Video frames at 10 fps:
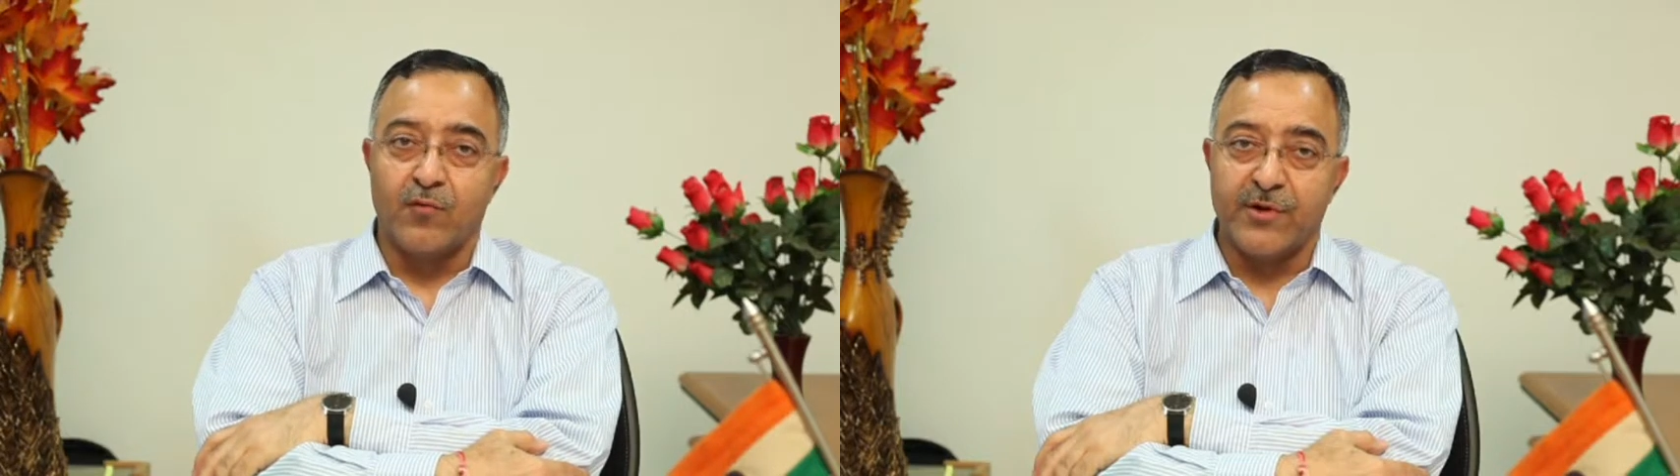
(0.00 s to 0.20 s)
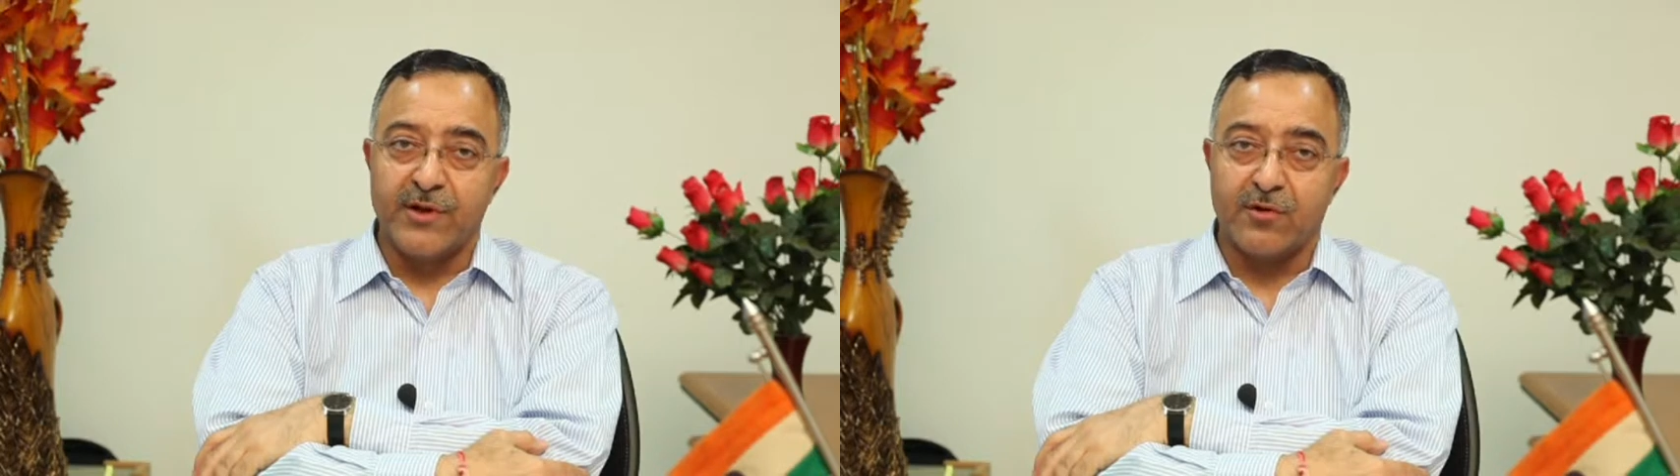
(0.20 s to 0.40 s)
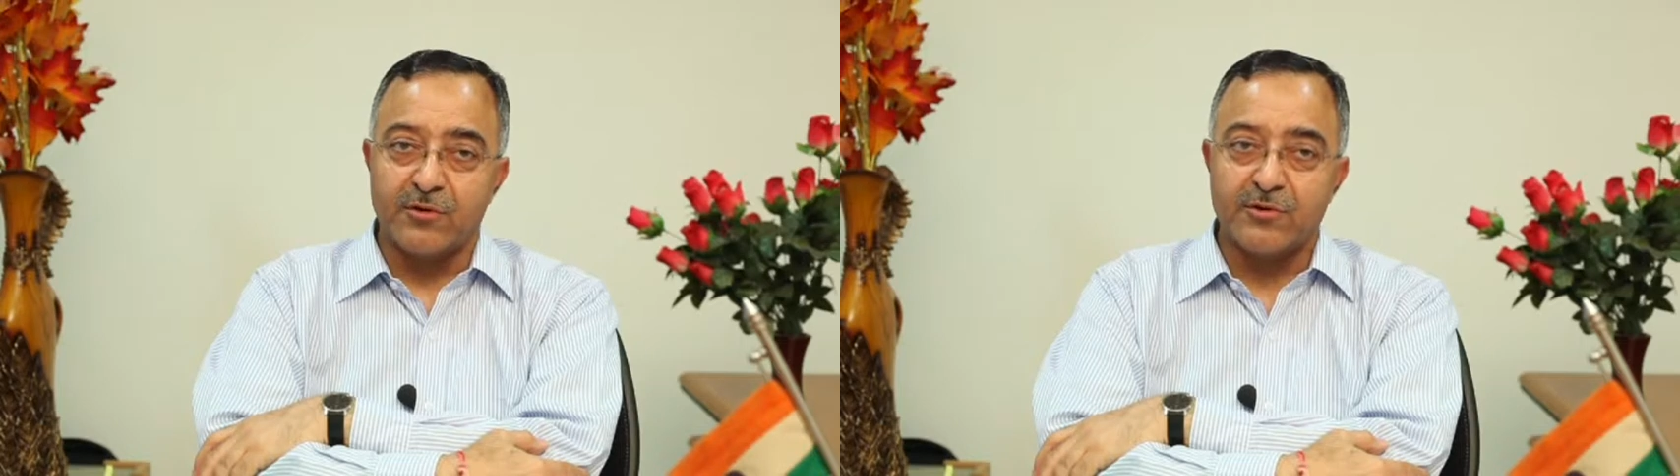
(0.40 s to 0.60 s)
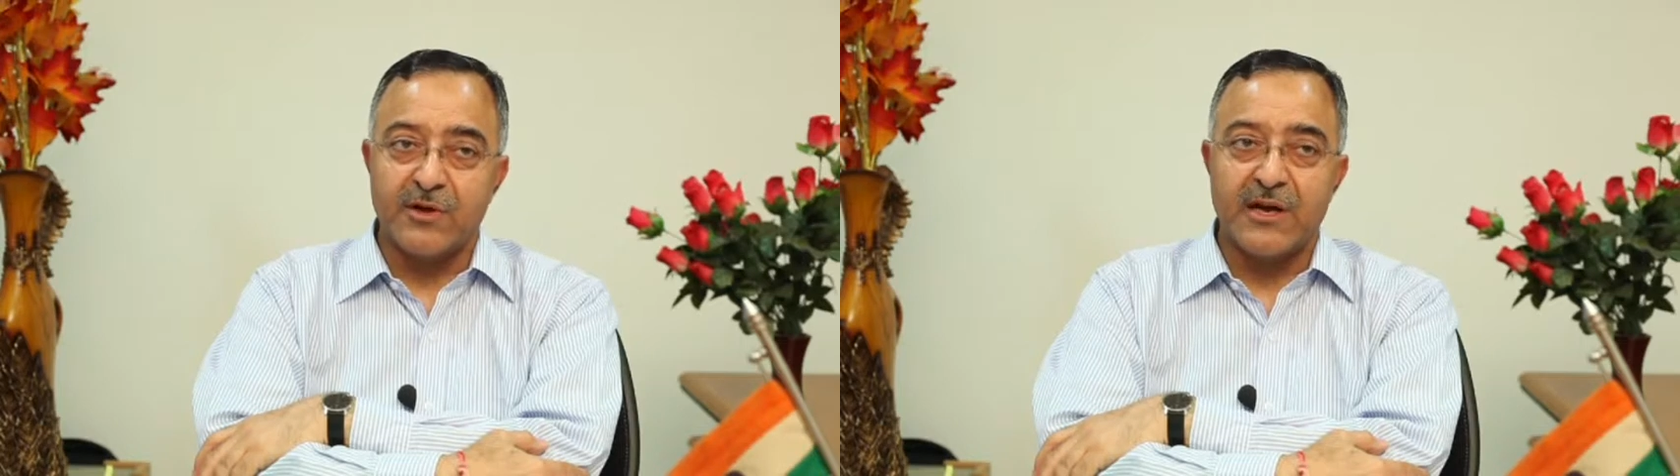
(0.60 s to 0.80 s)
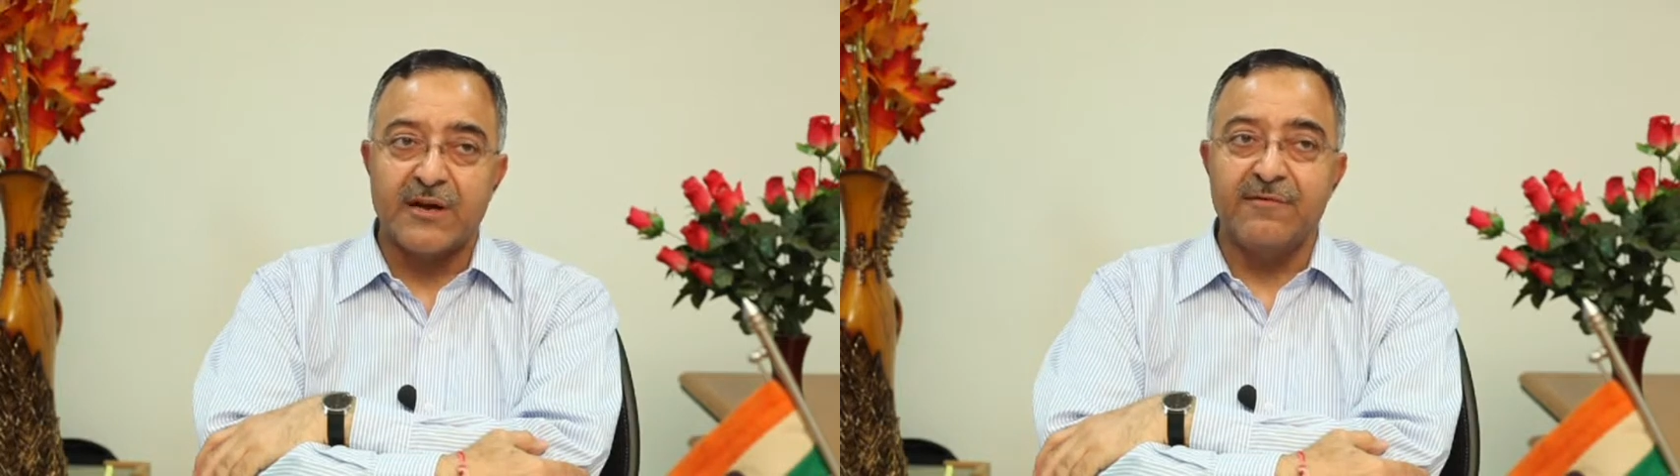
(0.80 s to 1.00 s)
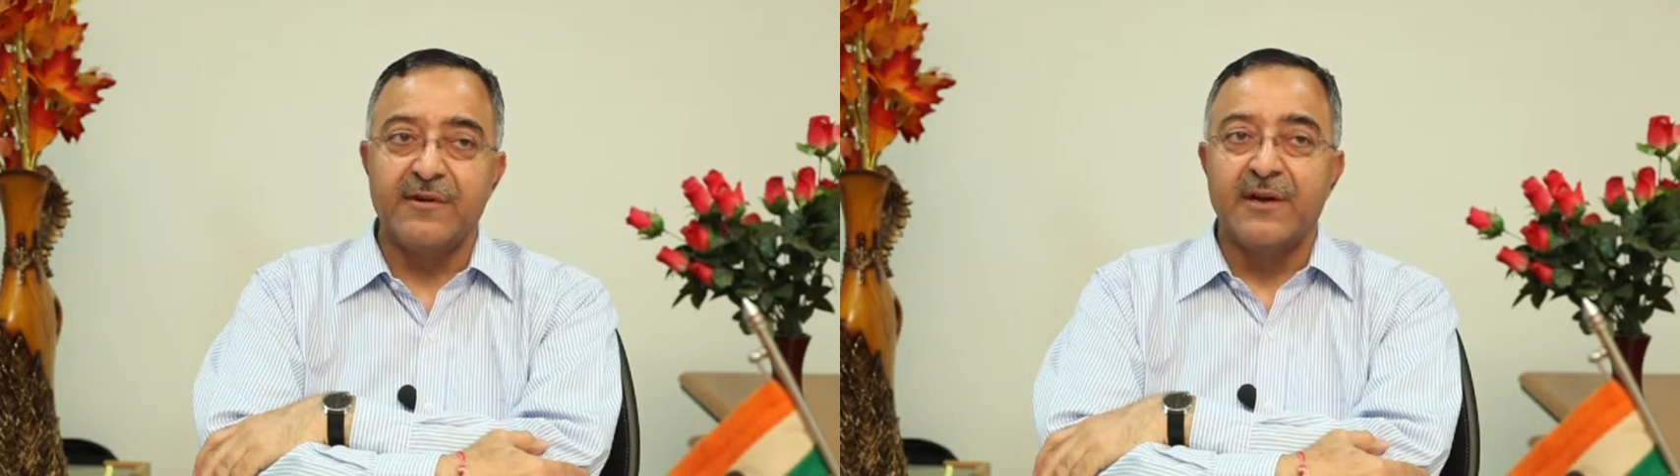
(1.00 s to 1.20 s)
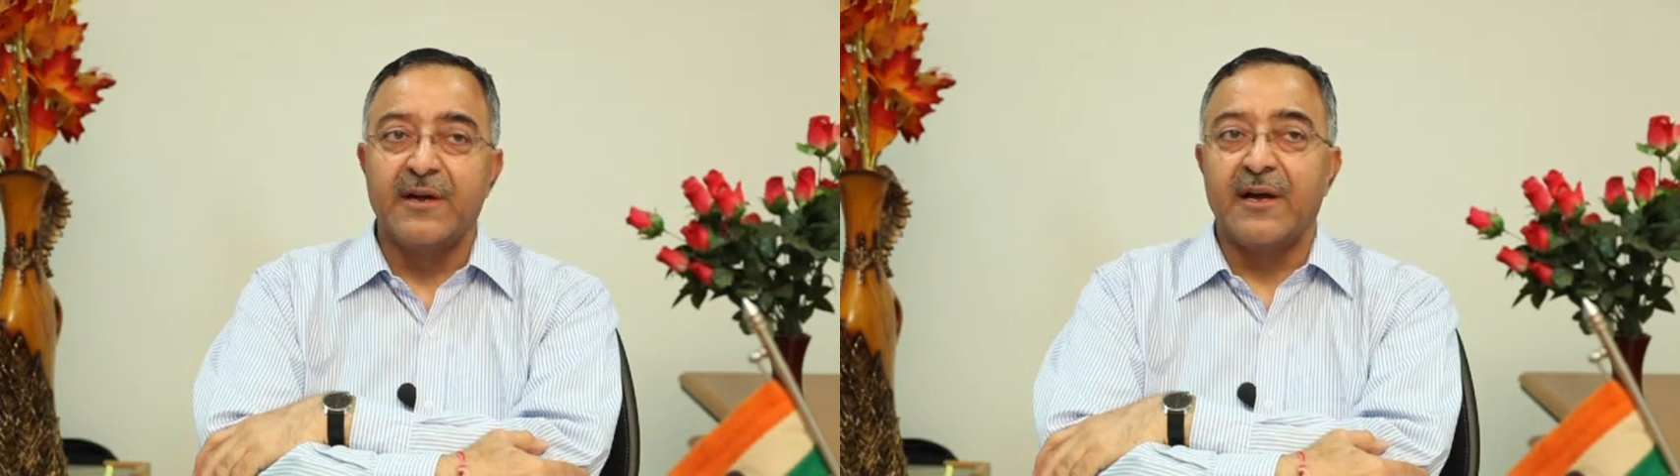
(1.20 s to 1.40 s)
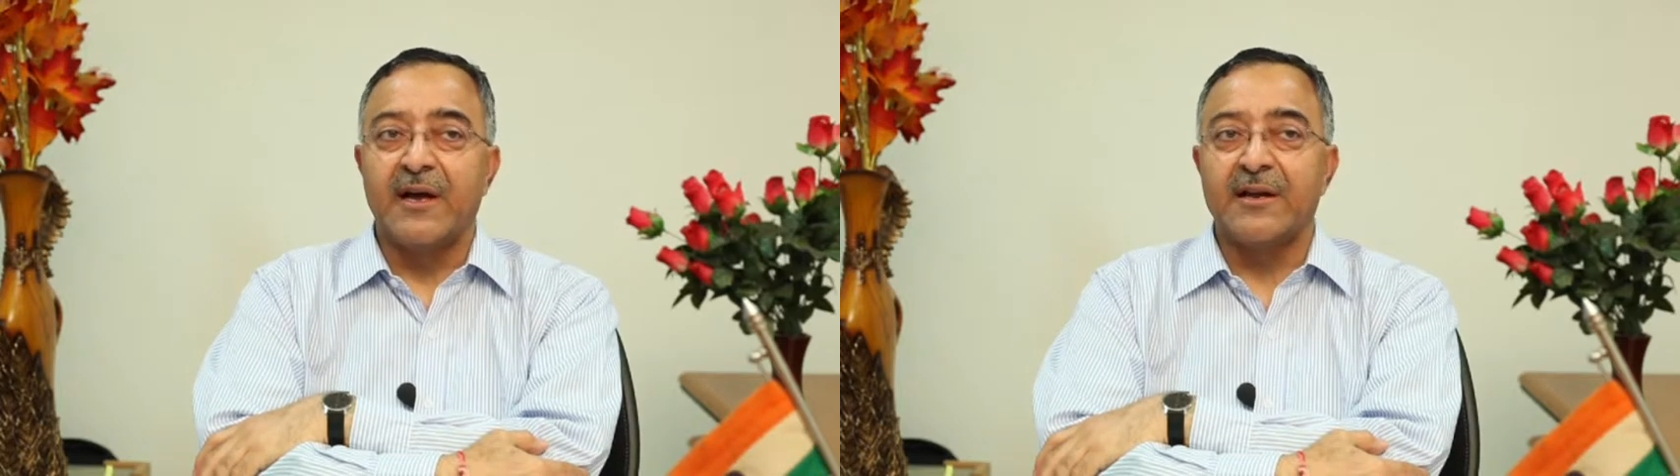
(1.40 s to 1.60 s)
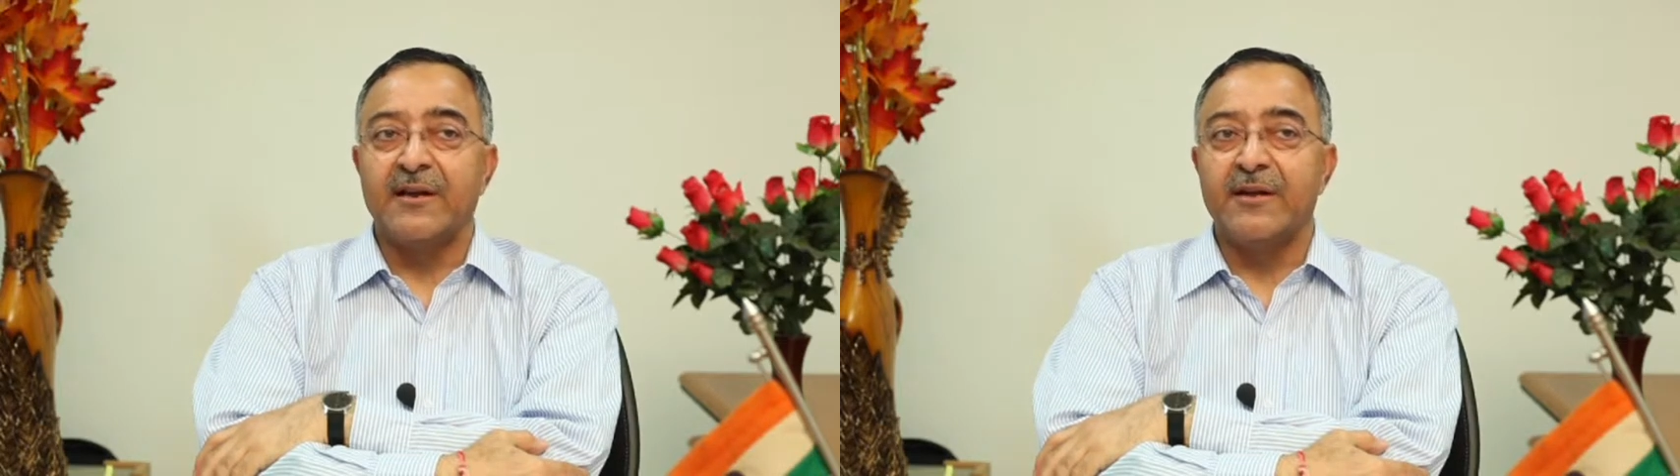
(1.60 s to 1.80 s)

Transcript: We also have an